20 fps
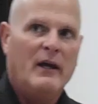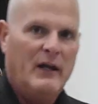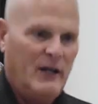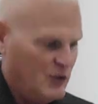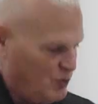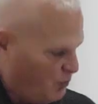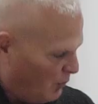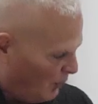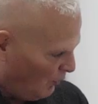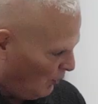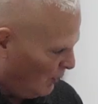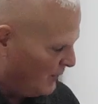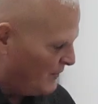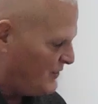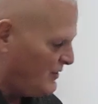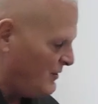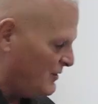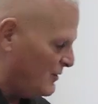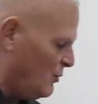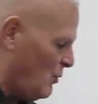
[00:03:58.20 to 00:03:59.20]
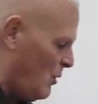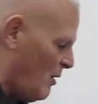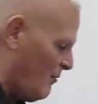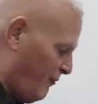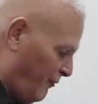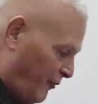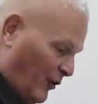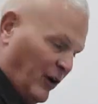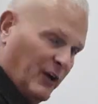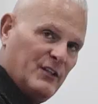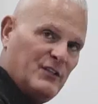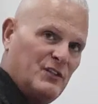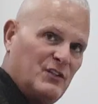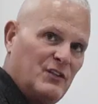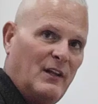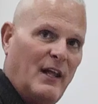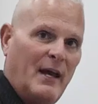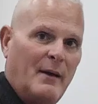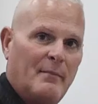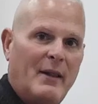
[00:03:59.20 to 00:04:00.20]
is we went to front
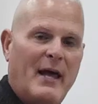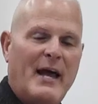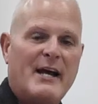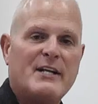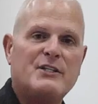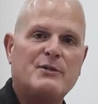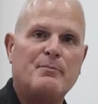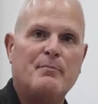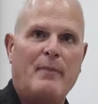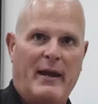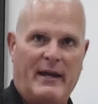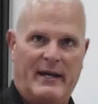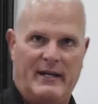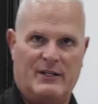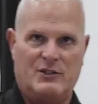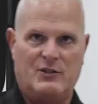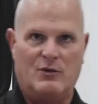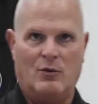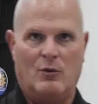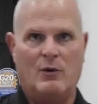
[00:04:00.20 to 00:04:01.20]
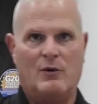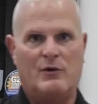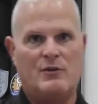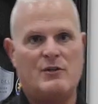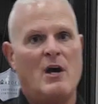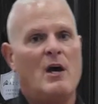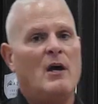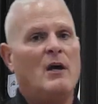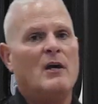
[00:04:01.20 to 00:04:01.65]
slam latch baggage doors.